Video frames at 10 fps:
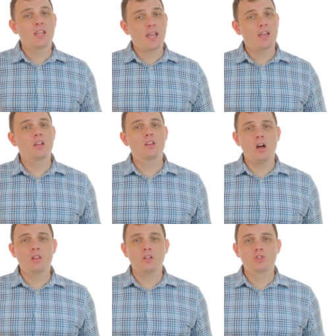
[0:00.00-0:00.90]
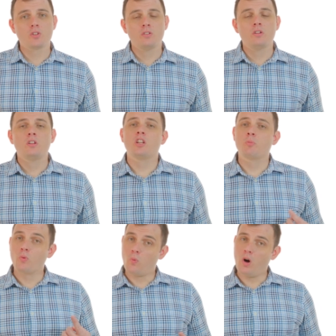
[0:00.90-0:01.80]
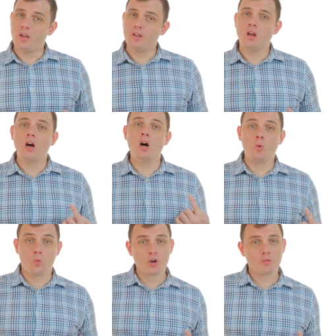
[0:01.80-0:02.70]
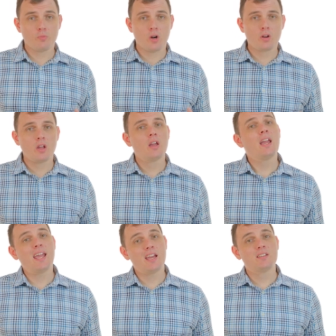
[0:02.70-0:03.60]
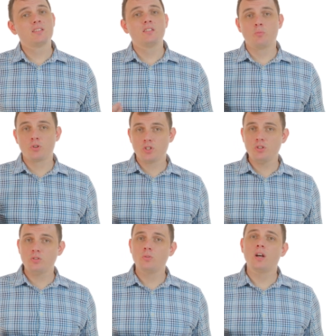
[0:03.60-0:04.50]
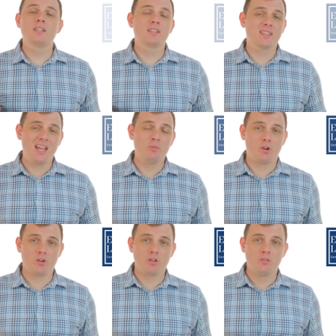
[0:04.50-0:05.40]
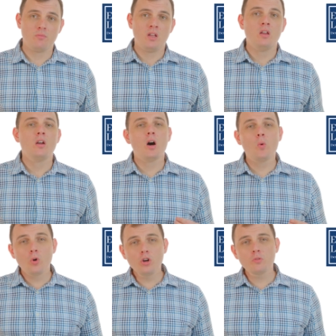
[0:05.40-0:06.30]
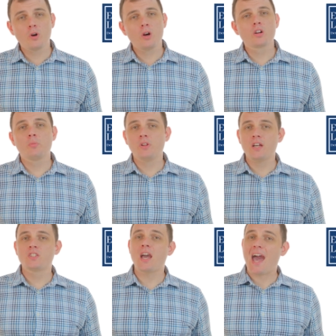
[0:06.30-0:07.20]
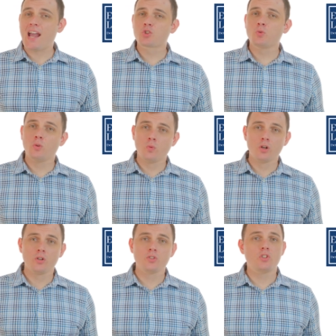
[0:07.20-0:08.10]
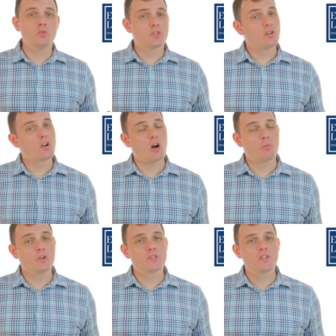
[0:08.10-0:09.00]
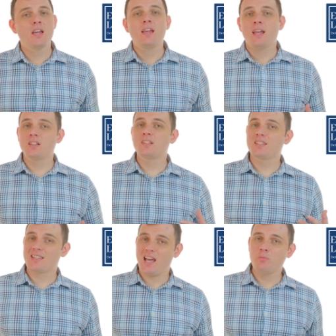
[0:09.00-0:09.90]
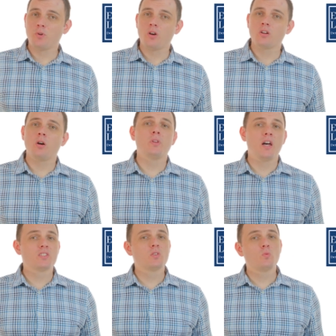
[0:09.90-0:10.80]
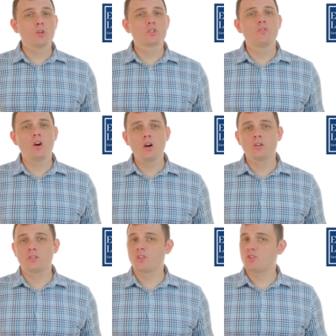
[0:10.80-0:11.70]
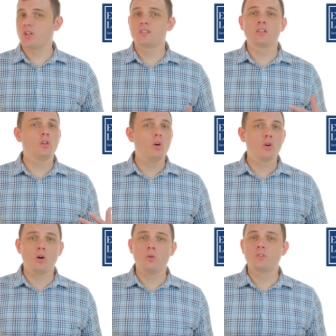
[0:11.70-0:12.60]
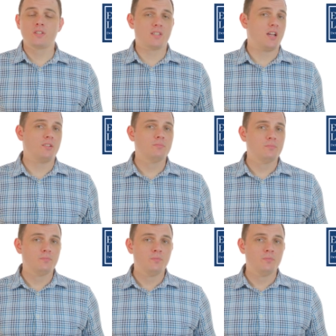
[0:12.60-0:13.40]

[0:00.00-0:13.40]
can acknowledge. Number one, a word mark, and number two, a design mark. A word mark applies to actual words used in commerce, and a design mark applies to works of art, such as a logo design.